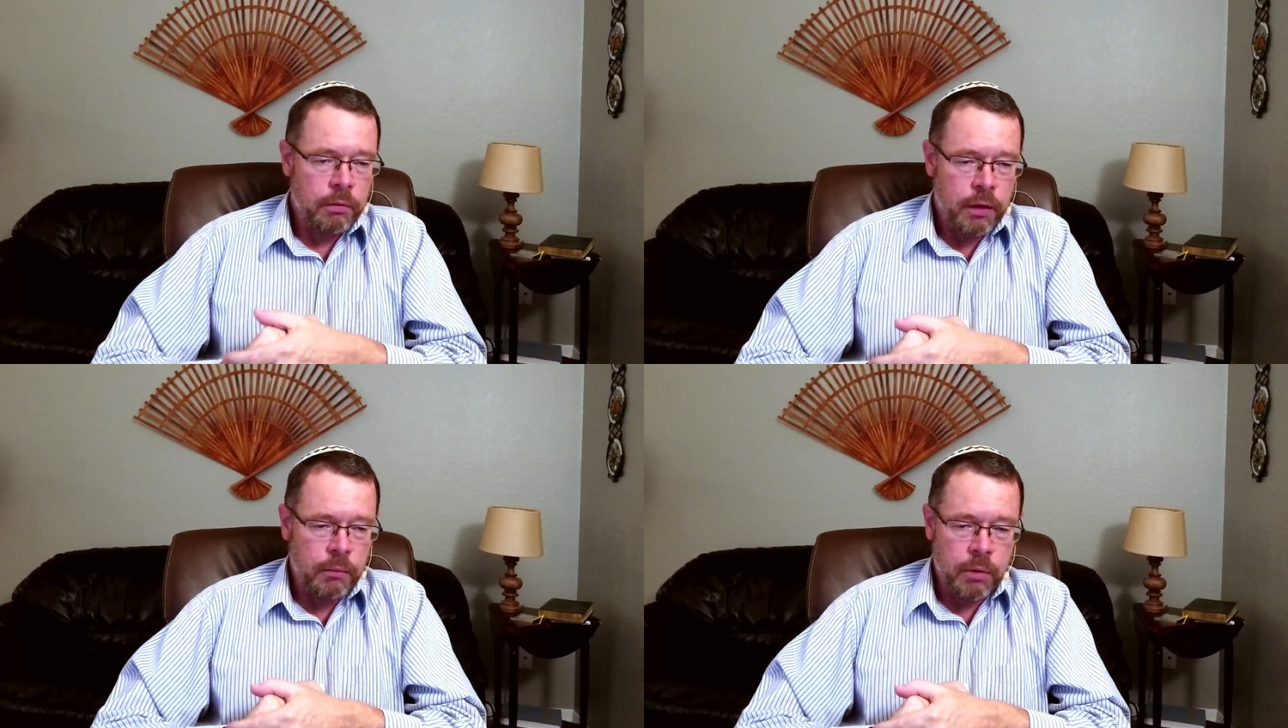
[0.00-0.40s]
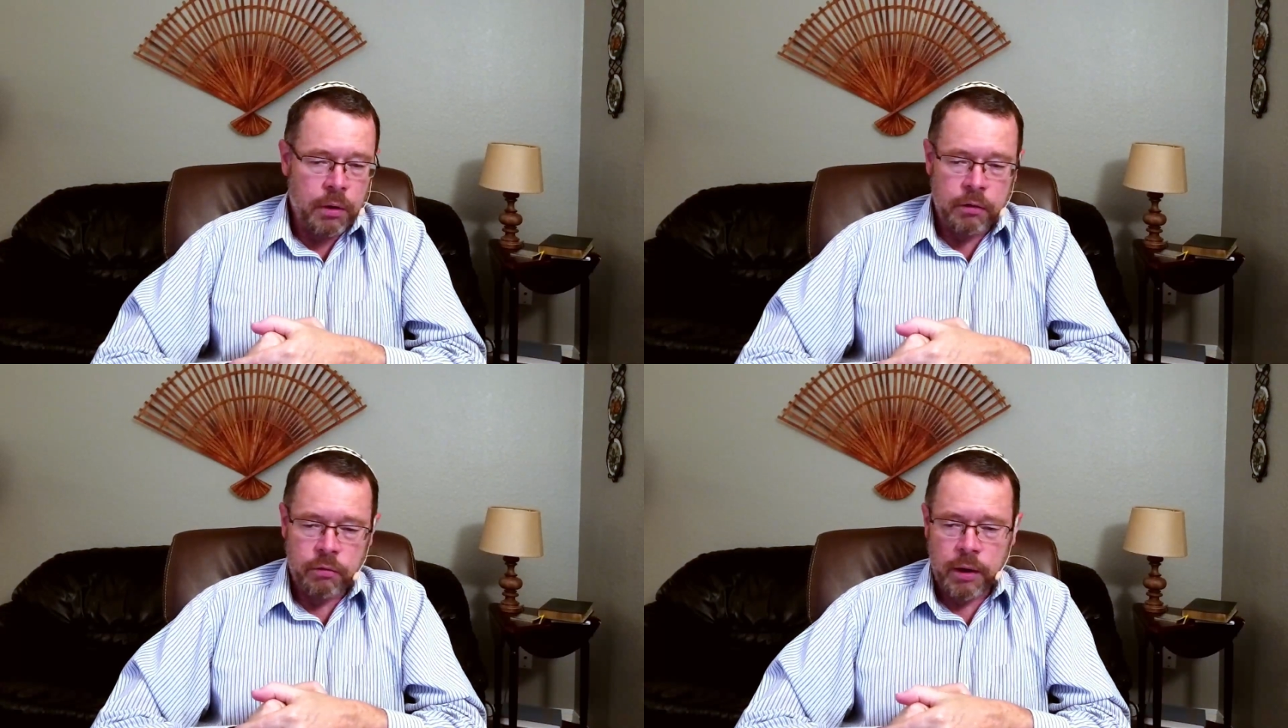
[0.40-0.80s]
They
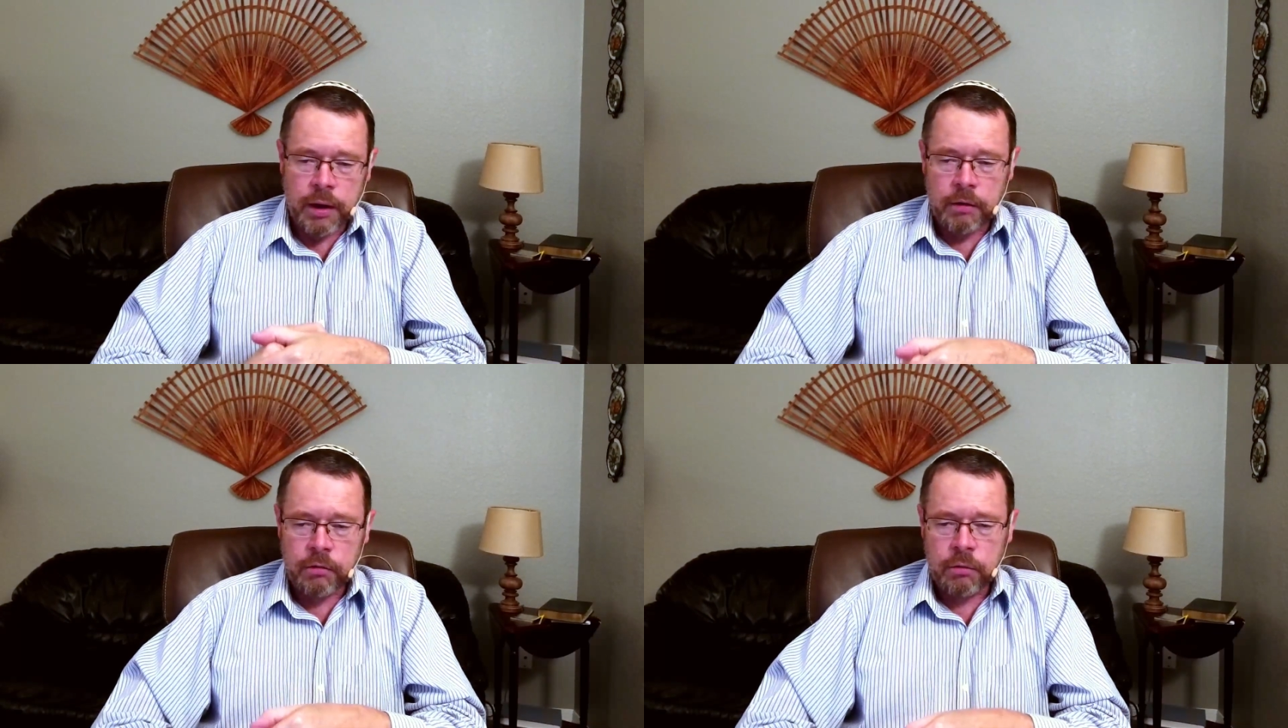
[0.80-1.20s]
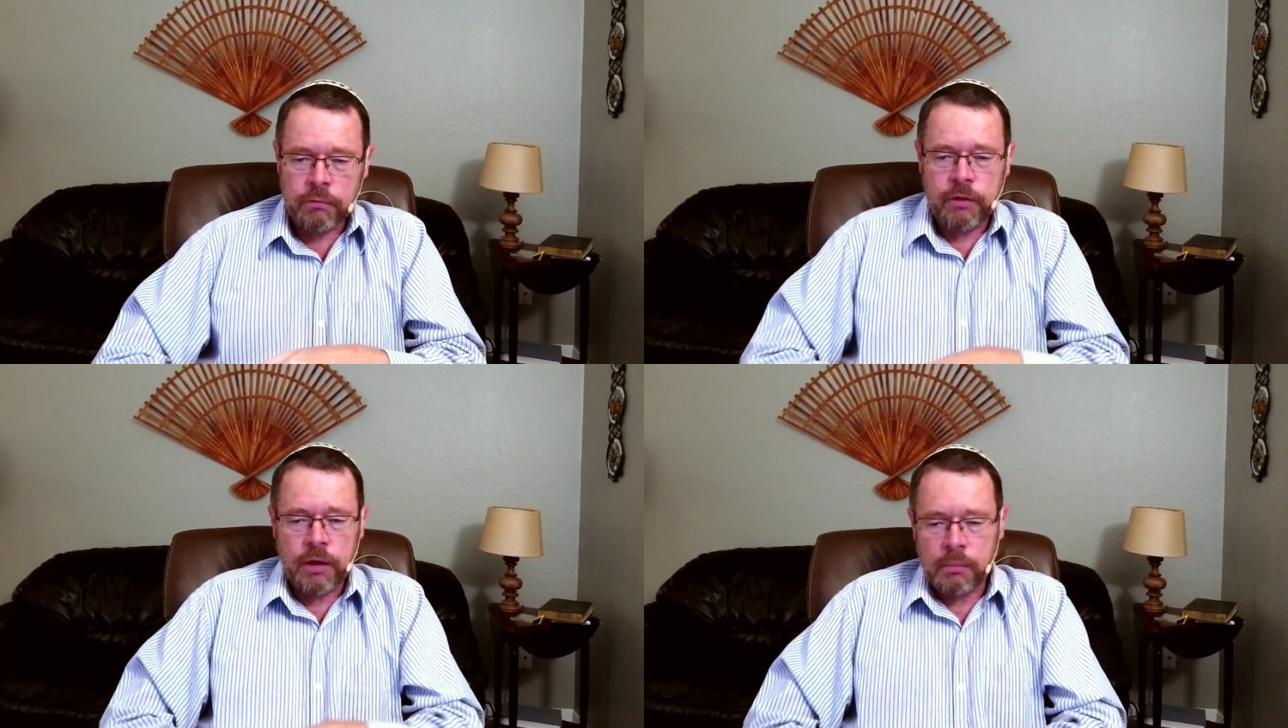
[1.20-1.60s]
weren't trying to
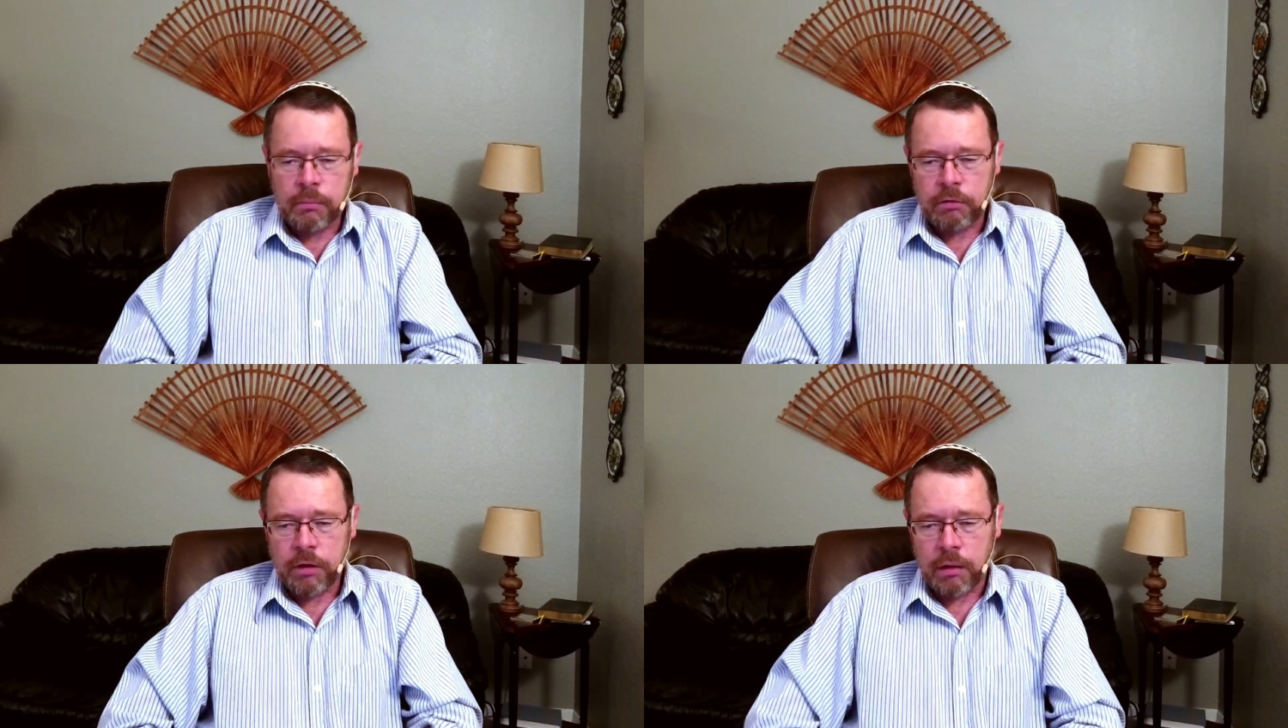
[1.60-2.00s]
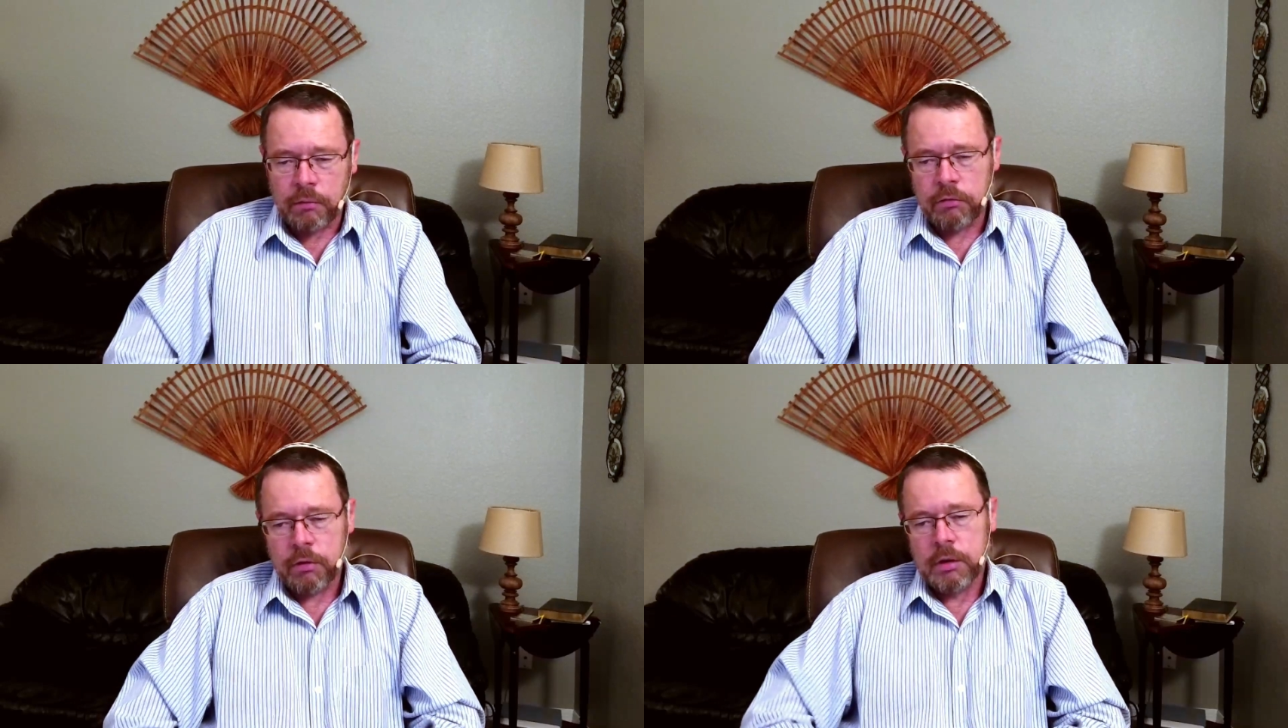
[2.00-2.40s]
defend
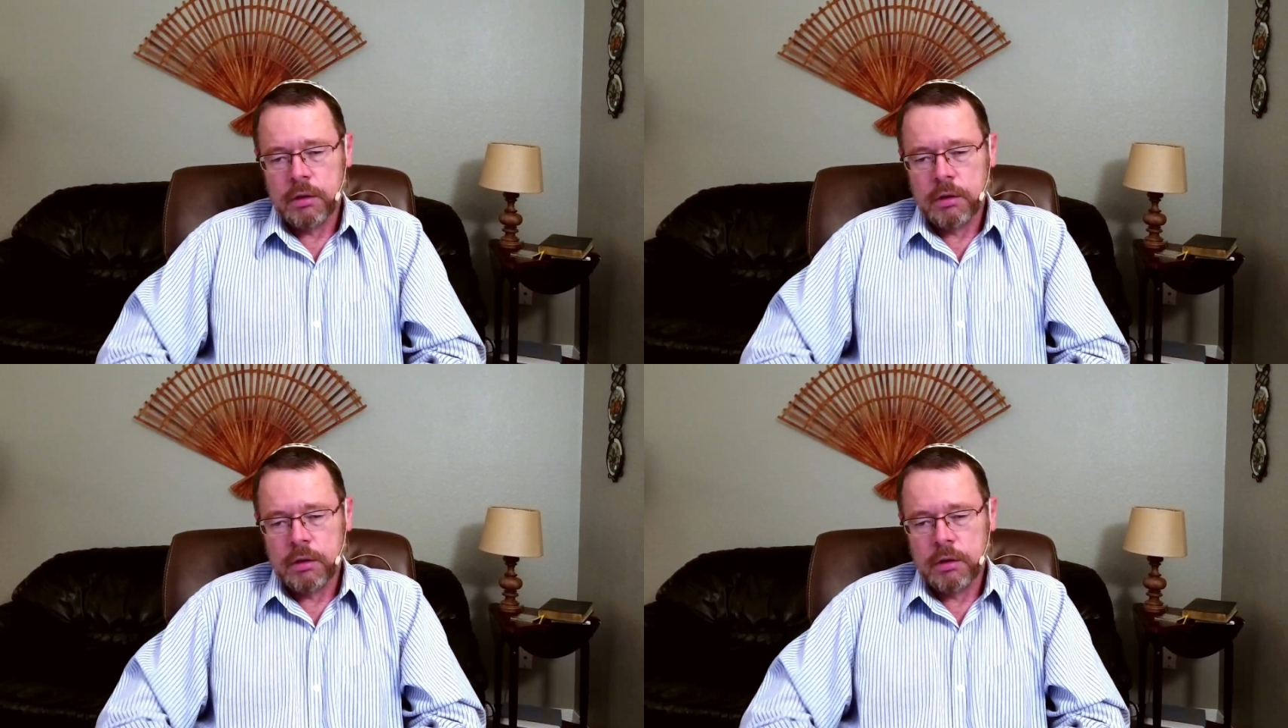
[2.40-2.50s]
themselves.